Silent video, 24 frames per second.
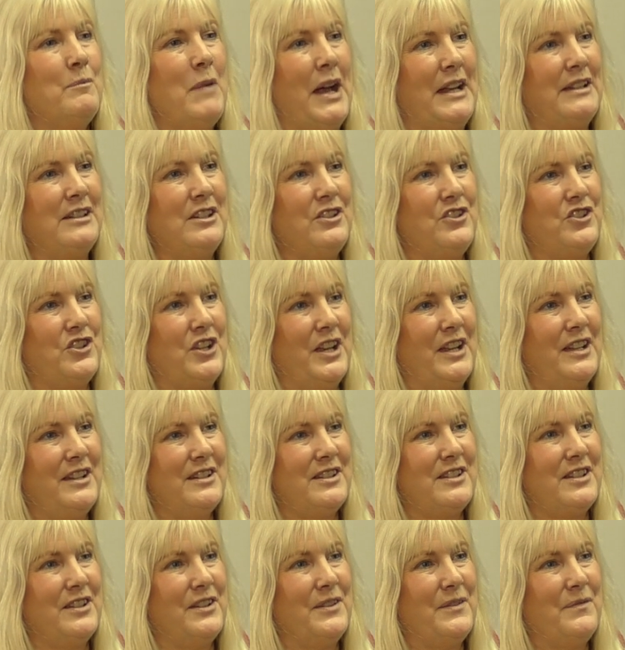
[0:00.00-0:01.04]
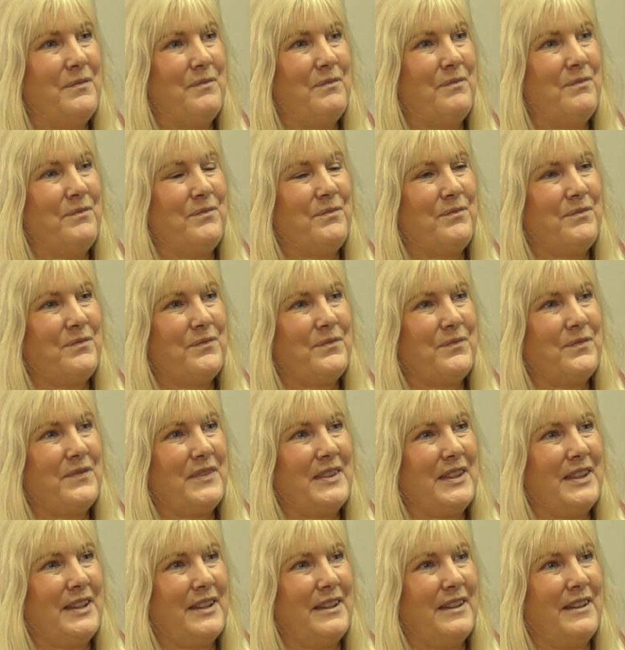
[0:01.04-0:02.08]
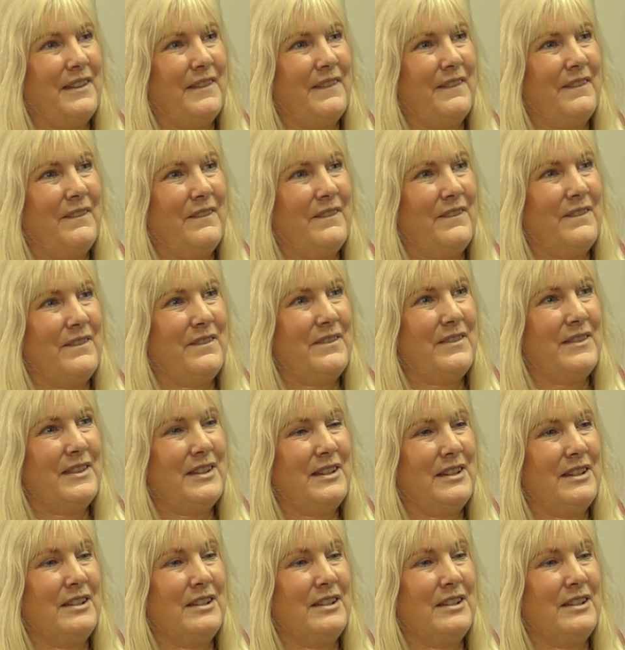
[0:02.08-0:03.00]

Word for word: manage dogs, it. Those dogs don't even acknowledge the owner.